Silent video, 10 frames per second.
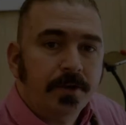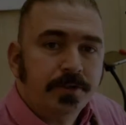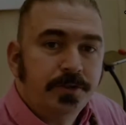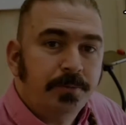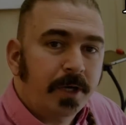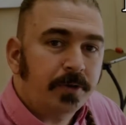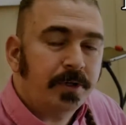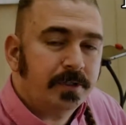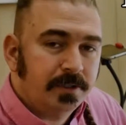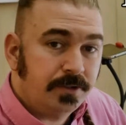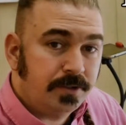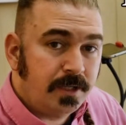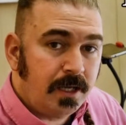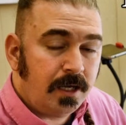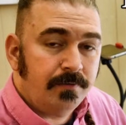Hey there YouTube, Michael here.
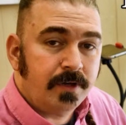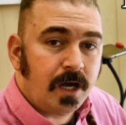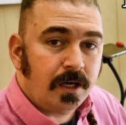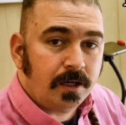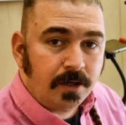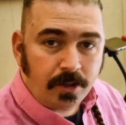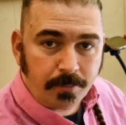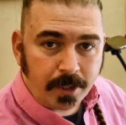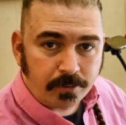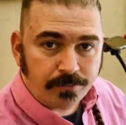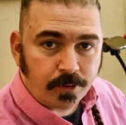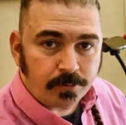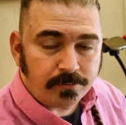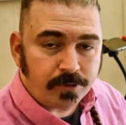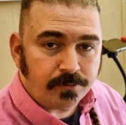Today I've got another microphone
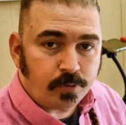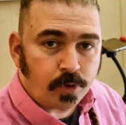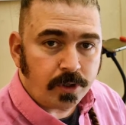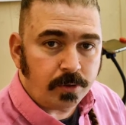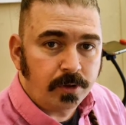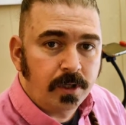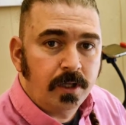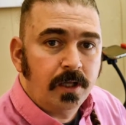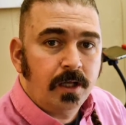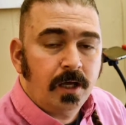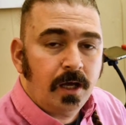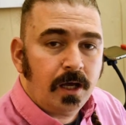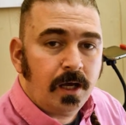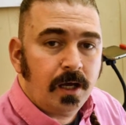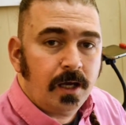review for you.
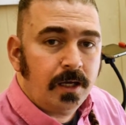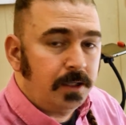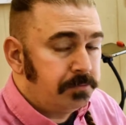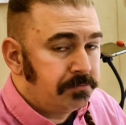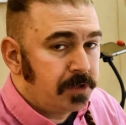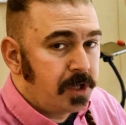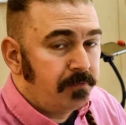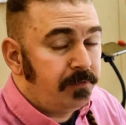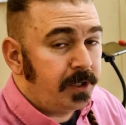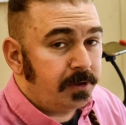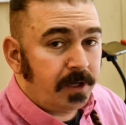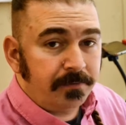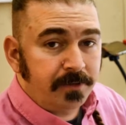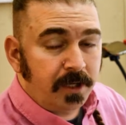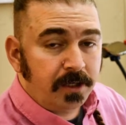I figured
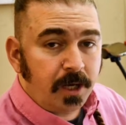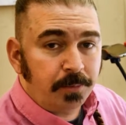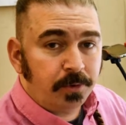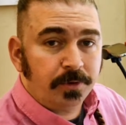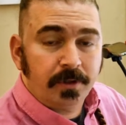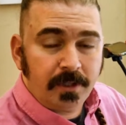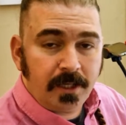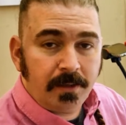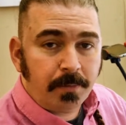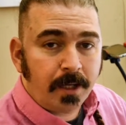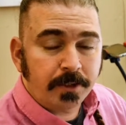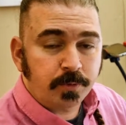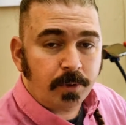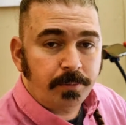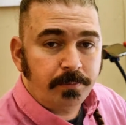I've done a couple and might as
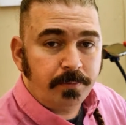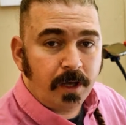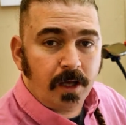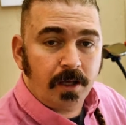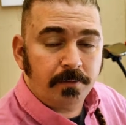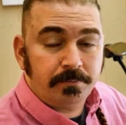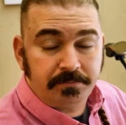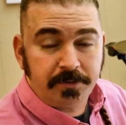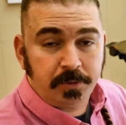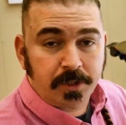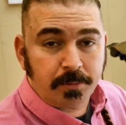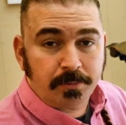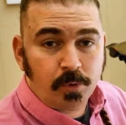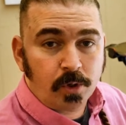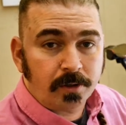well do a
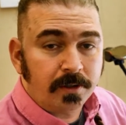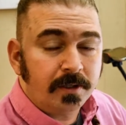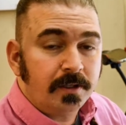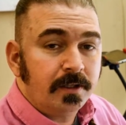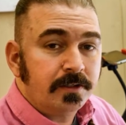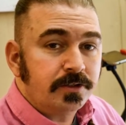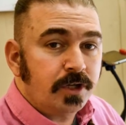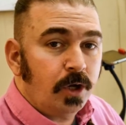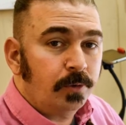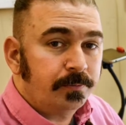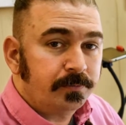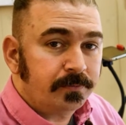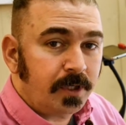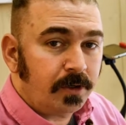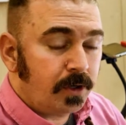couple more. So
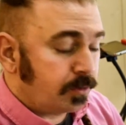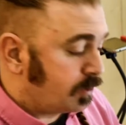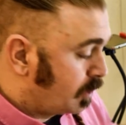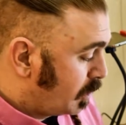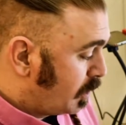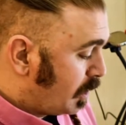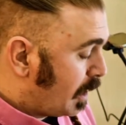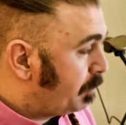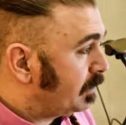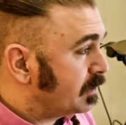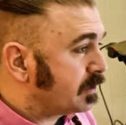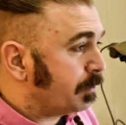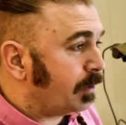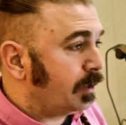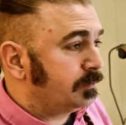here goes. I picked this
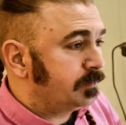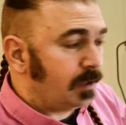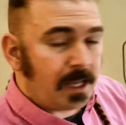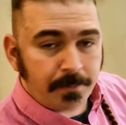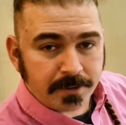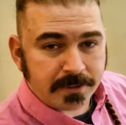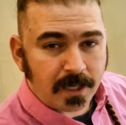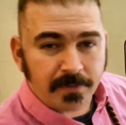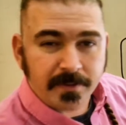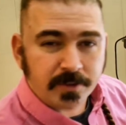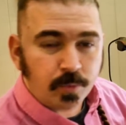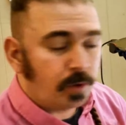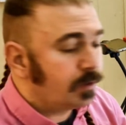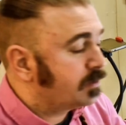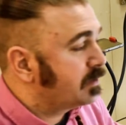up on Amazon. This
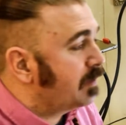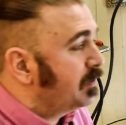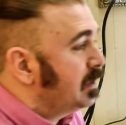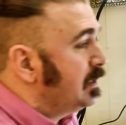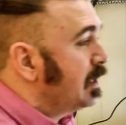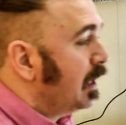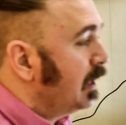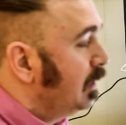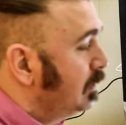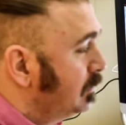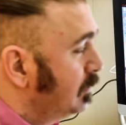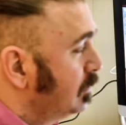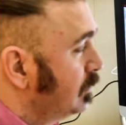was $79.99.